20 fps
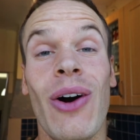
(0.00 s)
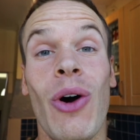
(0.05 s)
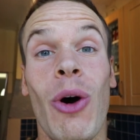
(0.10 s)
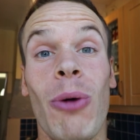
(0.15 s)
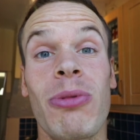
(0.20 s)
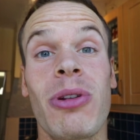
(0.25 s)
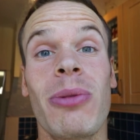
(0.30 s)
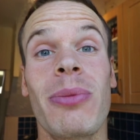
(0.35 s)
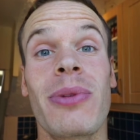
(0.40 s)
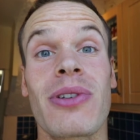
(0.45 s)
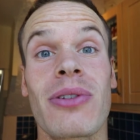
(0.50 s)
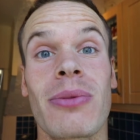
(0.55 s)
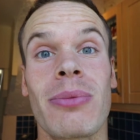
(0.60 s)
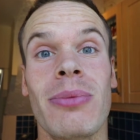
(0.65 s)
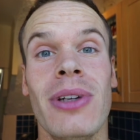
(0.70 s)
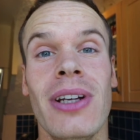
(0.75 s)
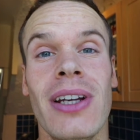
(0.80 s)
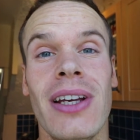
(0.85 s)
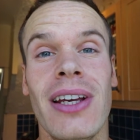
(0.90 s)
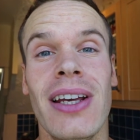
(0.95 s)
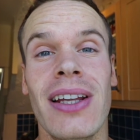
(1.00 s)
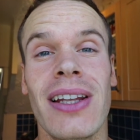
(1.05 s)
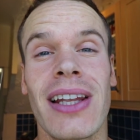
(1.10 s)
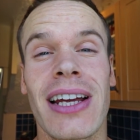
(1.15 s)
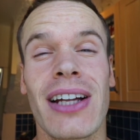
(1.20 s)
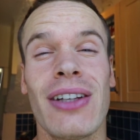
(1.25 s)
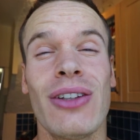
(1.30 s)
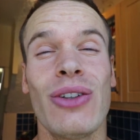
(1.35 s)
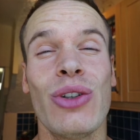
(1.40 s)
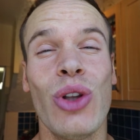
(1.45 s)
optimism.
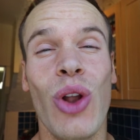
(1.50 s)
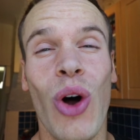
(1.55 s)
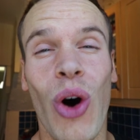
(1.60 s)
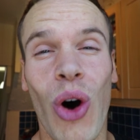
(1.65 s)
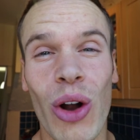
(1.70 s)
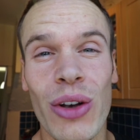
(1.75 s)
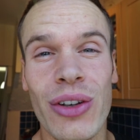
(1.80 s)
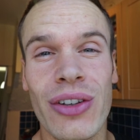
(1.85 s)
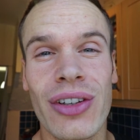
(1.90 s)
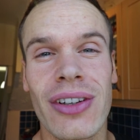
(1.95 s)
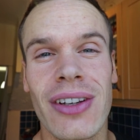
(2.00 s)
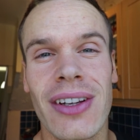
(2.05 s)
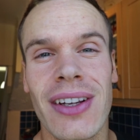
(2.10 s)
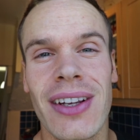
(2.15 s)
Like a lot.